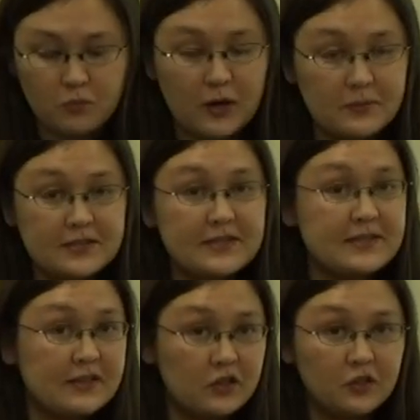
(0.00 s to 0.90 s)

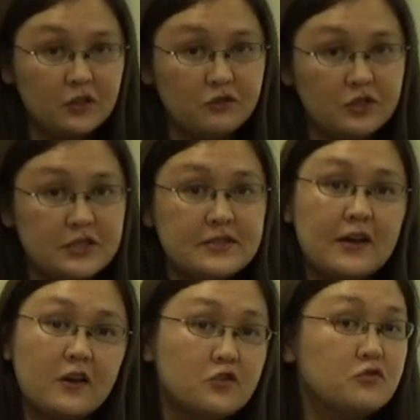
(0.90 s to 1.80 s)
Premises and
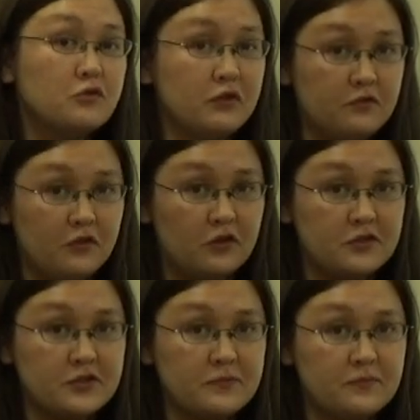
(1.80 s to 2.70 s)
conclusions are true or
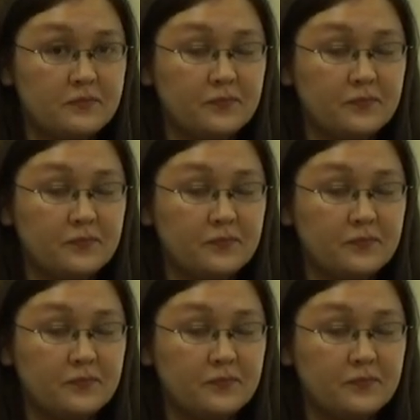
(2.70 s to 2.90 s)
false.